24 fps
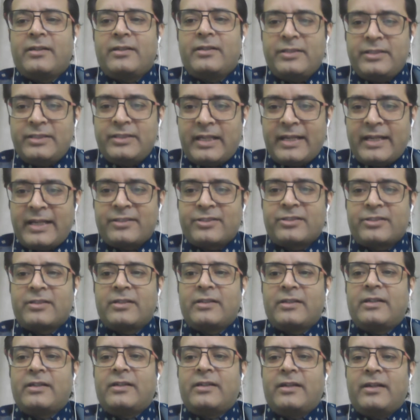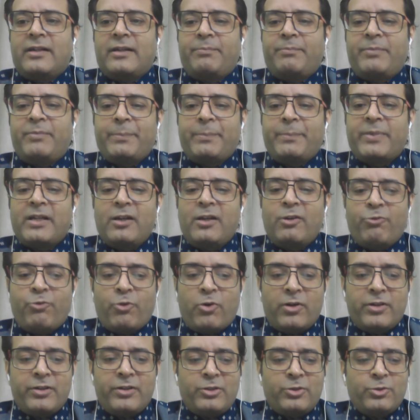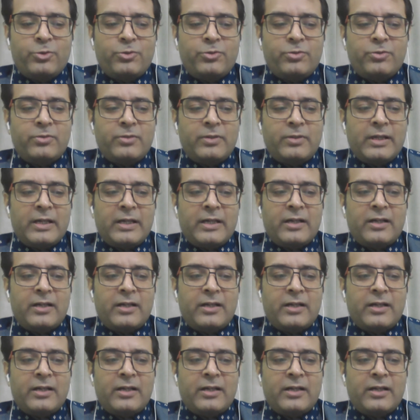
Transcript: Yes, people want to